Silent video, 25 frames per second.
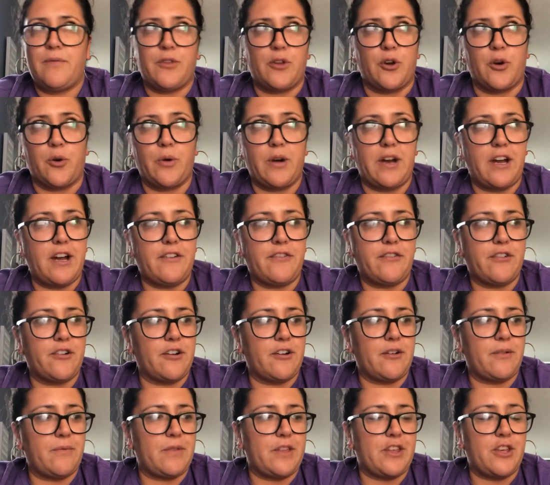
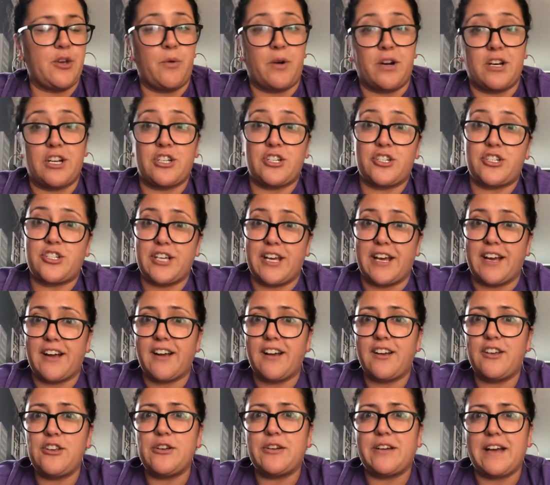whoever you want to
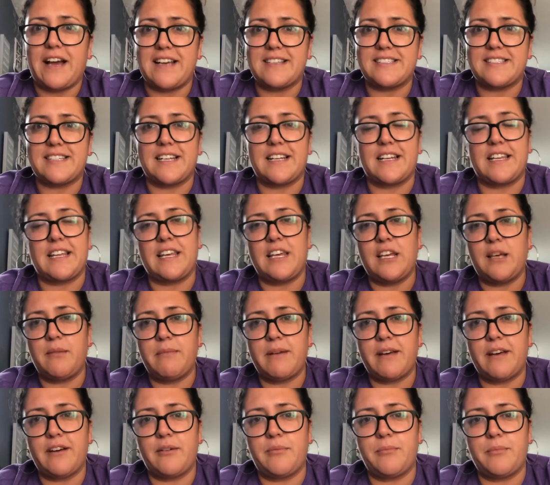share, you guys can
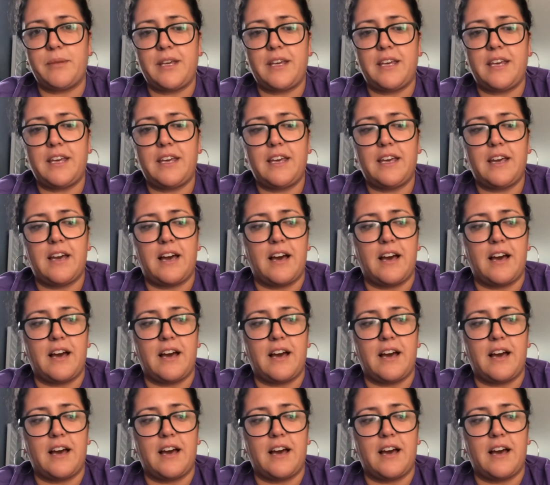email me.